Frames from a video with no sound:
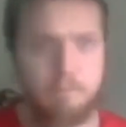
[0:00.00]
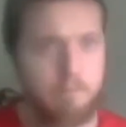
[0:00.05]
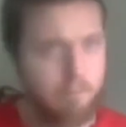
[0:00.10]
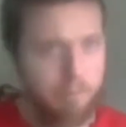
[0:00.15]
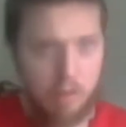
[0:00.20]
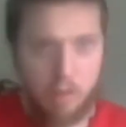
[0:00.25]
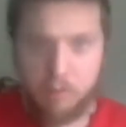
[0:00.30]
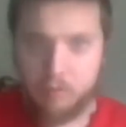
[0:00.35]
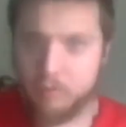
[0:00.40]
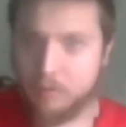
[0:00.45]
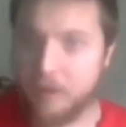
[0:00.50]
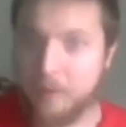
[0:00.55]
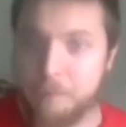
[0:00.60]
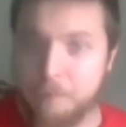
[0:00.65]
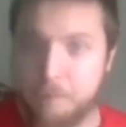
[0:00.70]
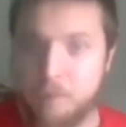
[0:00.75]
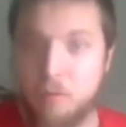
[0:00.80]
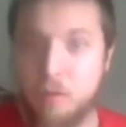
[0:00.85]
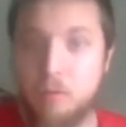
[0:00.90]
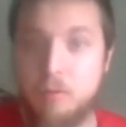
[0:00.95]
those
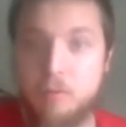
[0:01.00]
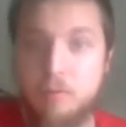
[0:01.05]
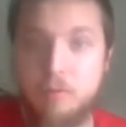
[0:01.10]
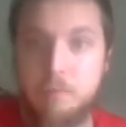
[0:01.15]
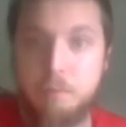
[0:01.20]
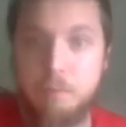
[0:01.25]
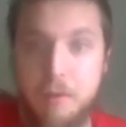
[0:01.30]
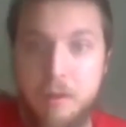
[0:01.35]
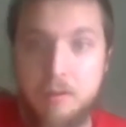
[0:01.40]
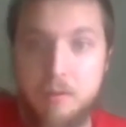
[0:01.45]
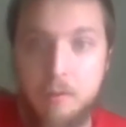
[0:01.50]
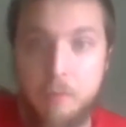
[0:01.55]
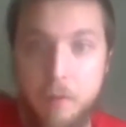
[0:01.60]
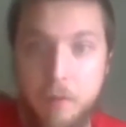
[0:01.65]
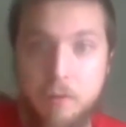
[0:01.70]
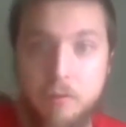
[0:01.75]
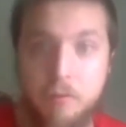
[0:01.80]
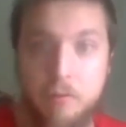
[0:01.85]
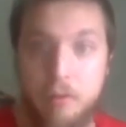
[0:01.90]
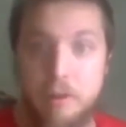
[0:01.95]
parts of
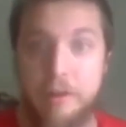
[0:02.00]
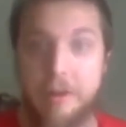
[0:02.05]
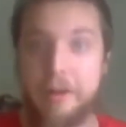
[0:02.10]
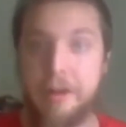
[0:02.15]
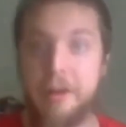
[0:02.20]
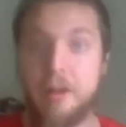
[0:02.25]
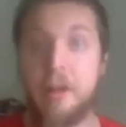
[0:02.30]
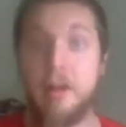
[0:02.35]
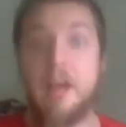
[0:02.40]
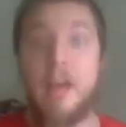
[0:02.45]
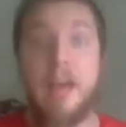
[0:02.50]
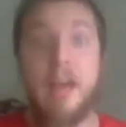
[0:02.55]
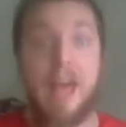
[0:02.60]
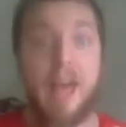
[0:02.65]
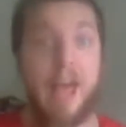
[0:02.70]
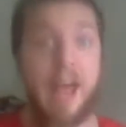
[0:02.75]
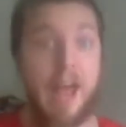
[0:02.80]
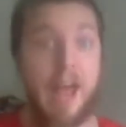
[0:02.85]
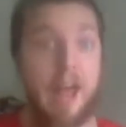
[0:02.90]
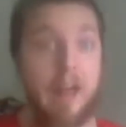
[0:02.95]
Australia.
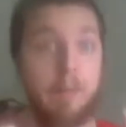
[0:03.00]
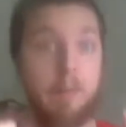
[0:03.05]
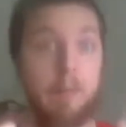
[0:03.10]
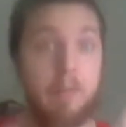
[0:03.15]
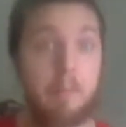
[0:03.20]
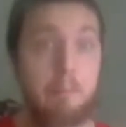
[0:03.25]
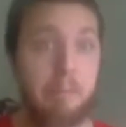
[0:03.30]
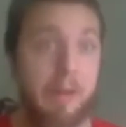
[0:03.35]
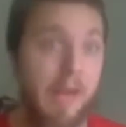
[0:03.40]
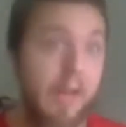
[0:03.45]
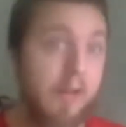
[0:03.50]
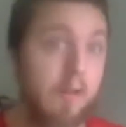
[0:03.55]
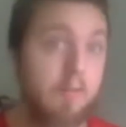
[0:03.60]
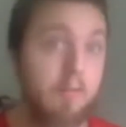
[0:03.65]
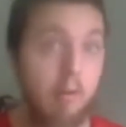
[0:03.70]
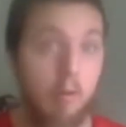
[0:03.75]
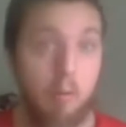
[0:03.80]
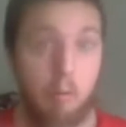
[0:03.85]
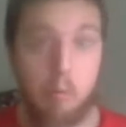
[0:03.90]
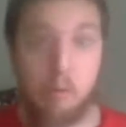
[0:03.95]
And the band's
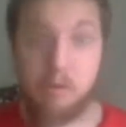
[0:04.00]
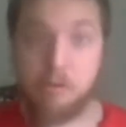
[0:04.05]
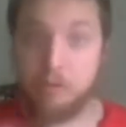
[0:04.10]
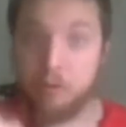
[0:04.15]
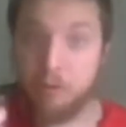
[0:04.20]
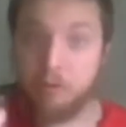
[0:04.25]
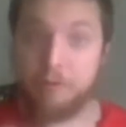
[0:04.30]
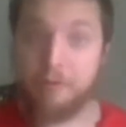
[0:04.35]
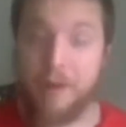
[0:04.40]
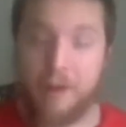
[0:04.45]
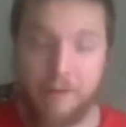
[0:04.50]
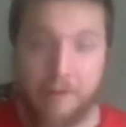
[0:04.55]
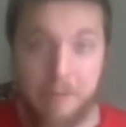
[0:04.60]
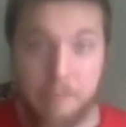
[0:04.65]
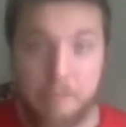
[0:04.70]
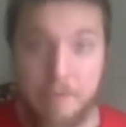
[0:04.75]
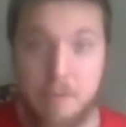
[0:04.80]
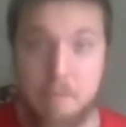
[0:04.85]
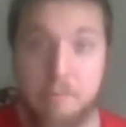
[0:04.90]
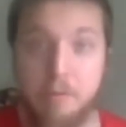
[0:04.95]
original founding
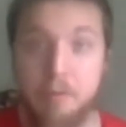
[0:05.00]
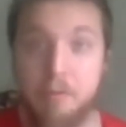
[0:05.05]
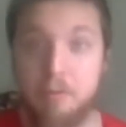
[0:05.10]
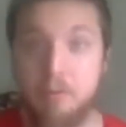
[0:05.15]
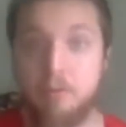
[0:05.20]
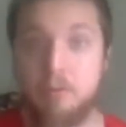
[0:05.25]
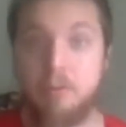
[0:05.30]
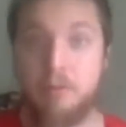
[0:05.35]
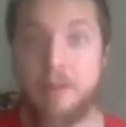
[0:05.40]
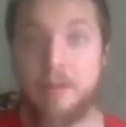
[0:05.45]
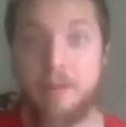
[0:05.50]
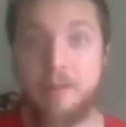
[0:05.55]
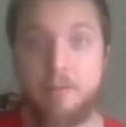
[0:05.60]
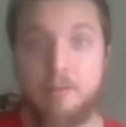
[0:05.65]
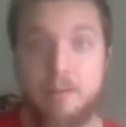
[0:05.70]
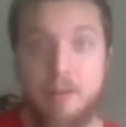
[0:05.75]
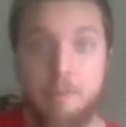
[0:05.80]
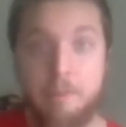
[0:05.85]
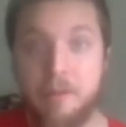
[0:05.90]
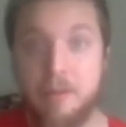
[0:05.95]
members in
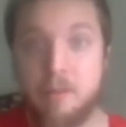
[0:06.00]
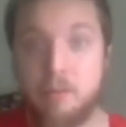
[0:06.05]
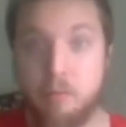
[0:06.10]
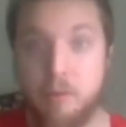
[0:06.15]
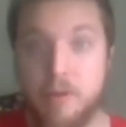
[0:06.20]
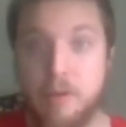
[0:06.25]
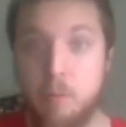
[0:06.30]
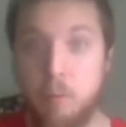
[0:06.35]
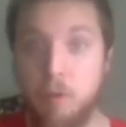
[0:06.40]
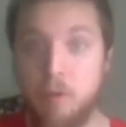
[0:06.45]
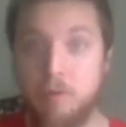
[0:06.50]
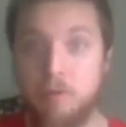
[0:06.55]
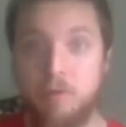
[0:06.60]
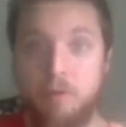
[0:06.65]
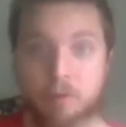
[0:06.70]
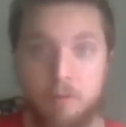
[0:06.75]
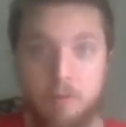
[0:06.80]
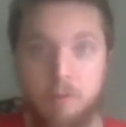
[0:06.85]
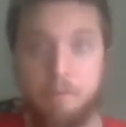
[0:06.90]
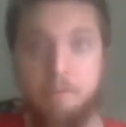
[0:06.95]
73
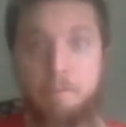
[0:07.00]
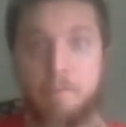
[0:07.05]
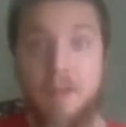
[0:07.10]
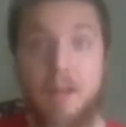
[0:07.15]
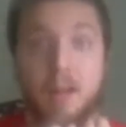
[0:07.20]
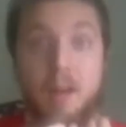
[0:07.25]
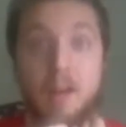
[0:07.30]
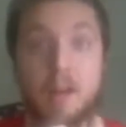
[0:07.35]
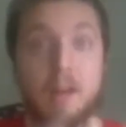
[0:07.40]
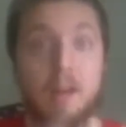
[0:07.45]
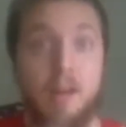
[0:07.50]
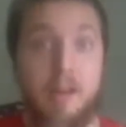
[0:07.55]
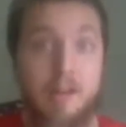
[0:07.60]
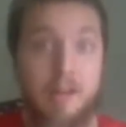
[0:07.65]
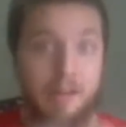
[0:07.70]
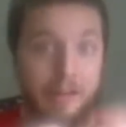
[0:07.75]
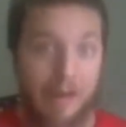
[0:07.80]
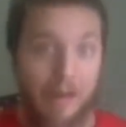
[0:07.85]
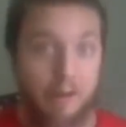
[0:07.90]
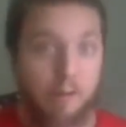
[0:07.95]
was
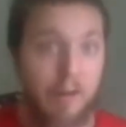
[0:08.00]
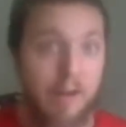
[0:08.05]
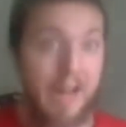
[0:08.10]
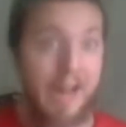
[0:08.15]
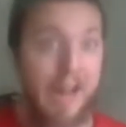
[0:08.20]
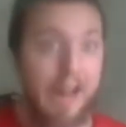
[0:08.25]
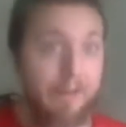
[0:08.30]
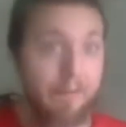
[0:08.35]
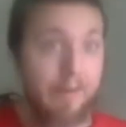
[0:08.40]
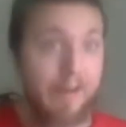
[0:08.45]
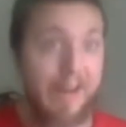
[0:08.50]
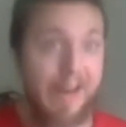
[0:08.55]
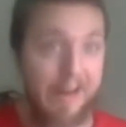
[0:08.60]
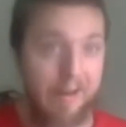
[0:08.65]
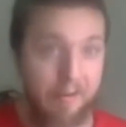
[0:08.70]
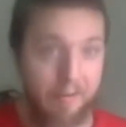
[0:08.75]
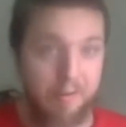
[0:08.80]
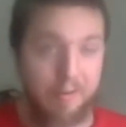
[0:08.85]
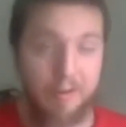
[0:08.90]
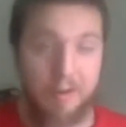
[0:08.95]
Gary Angry
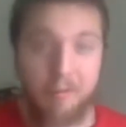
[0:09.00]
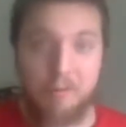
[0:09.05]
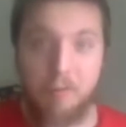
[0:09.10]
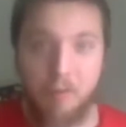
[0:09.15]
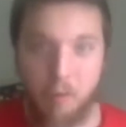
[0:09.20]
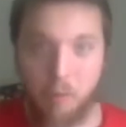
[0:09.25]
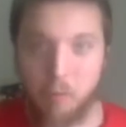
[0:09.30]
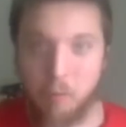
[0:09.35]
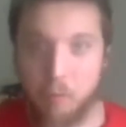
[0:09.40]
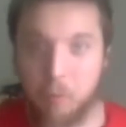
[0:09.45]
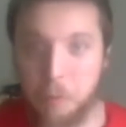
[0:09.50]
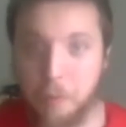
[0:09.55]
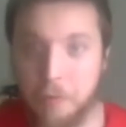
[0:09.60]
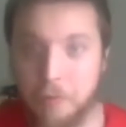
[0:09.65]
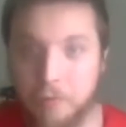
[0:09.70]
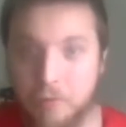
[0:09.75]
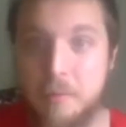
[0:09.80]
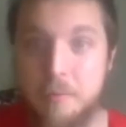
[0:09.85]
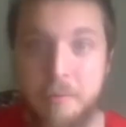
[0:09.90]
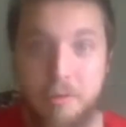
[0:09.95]
Anderson on
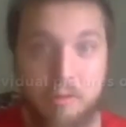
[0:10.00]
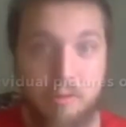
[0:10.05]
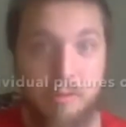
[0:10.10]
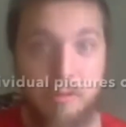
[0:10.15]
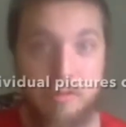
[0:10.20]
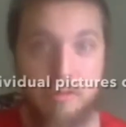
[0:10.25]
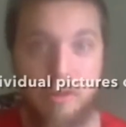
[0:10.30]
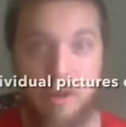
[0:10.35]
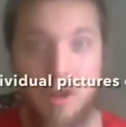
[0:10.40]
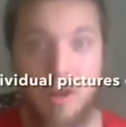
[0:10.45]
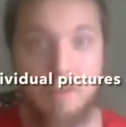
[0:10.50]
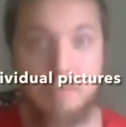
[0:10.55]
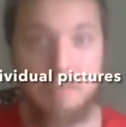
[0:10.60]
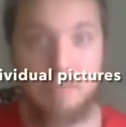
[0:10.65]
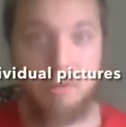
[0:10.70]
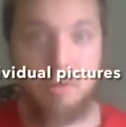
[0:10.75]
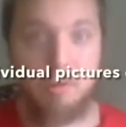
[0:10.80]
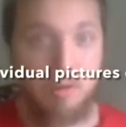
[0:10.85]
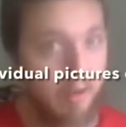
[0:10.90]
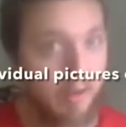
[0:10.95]
vocals, Mr. John
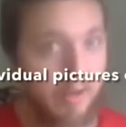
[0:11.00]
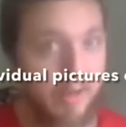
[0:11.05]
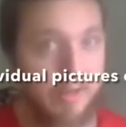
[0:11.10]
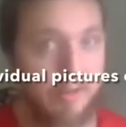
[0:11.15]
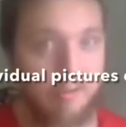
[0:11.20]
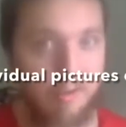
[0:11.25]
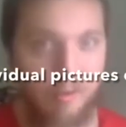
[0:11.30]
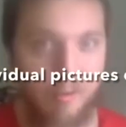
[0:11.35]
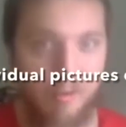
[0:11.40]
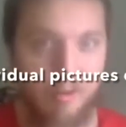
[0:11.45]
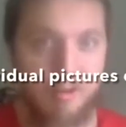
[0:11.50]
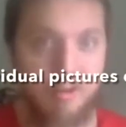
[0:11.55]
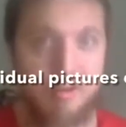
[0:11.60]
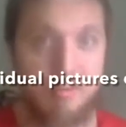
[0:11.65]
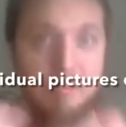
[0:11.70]
Moon on guitar,